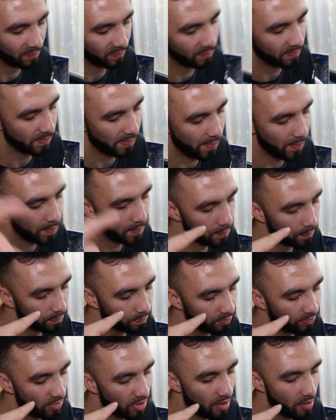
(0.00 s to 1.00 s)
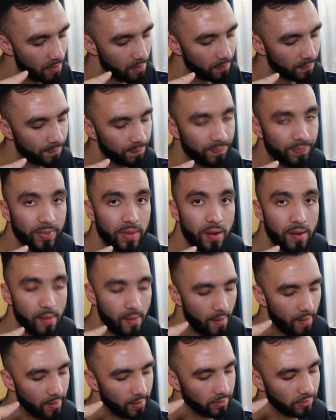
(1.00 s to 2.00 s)
You guys, look at it. I remember I've been trying to
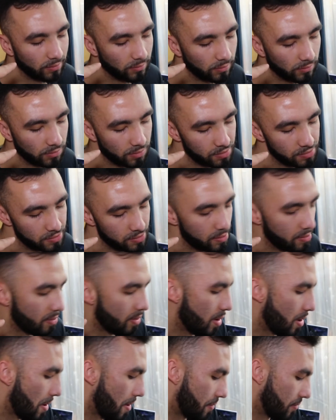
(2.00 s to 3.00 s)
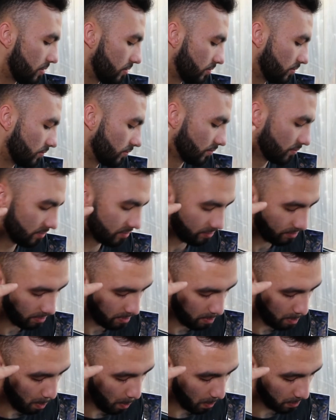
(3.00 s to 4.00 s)
get Sada to grow his beard up for the longest time. He
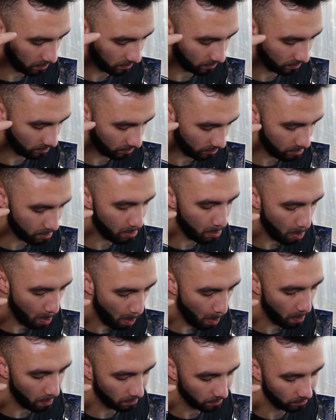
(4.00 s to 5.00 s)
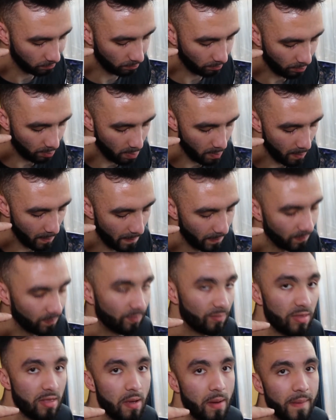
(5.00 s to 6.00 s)
finally did.
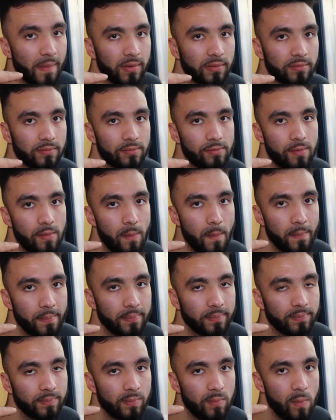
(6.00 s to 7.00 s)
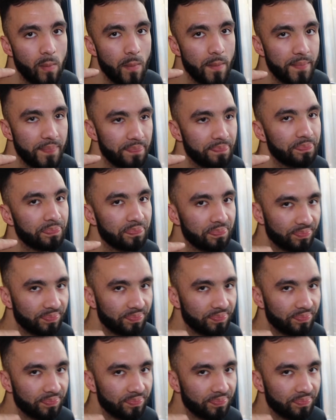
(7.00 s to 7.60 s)
So, do you see those other videos or pictures of you without